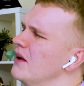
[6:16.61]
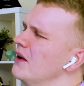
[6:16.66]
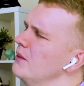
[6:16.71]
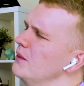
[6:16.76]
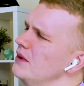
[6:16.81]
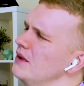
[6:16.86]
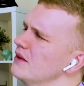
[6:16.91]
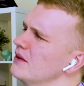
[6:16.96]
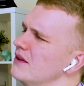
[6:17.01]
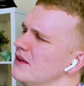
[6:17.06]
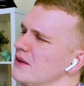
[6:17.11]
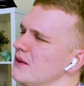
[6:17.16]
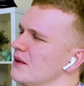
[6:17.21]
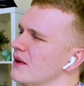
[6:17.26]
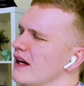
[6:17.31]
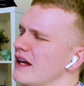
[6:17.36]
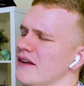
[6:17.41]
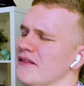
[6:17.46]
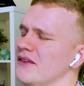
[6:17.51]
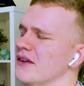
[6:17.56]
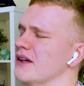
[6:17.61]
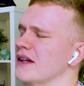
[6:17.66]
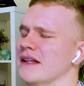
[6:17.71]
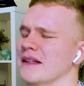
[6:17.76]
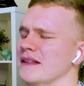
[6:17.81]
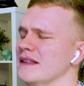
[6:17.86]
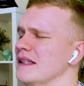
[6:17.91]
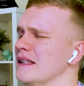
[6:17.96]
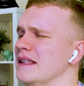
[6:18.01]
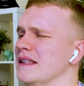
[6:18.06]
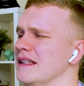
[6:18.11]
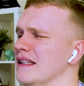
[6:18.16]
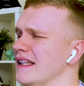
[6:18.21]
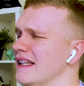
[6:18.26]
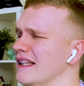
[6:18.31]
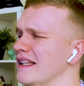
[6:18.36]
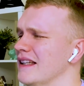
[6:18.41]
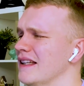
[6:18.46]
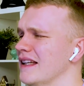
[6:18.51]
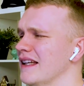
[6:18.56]
wouldn't have thought ever
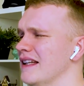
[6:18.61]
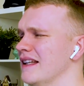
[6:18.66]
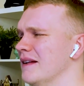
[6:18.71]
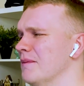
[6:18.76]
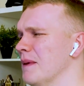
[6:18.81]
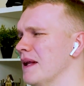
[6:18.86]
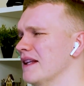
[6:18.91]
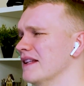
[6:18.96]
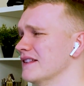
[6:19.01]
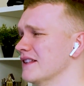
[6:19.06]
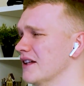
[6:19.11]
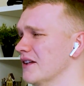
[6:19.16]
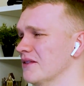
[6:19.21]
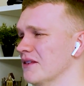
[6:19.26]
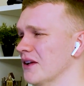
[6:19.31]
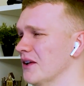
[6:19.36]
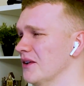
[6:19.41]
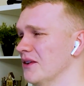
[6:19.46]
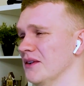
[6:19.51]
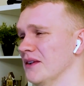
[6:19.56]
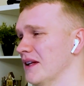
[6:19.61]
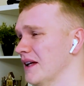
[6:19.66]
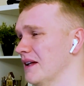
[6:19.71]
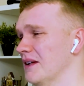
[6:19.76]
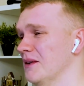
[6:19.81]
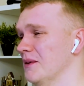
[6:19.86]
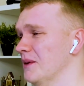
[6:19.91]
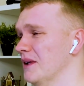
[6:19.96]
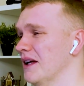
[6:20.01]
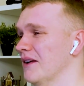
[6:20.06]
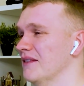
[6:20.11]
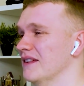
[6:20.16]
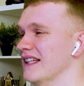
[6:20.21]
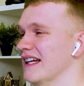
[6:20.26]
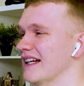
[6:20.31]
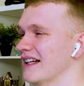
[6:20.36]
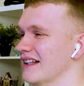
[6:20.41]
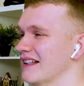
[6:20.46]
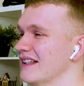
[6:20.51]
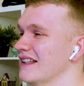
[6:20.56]
in the months that I've known you that you would have a
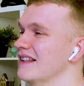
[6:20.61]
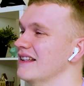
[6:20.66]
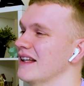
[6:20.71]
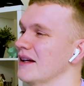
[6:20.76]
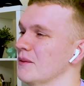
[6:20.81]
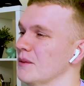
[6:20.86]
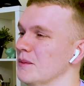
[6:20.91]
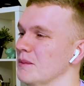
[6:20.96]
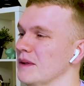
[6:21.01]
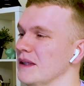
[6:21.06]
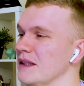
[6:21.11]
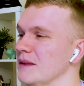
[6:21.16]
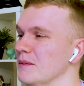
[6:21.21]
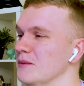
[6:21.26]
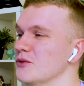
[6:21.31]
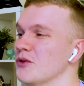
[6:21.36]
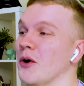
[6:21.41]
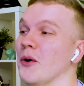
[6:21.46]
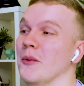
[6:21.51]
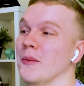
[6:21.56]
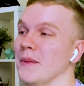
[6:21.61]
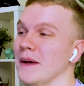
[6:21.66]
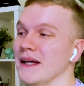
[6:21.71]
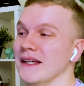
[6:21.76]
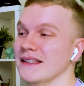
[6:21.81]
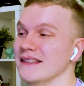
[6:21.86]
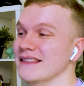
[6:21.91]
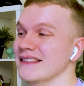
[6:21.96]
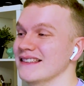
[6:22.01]
deck that would be troll based.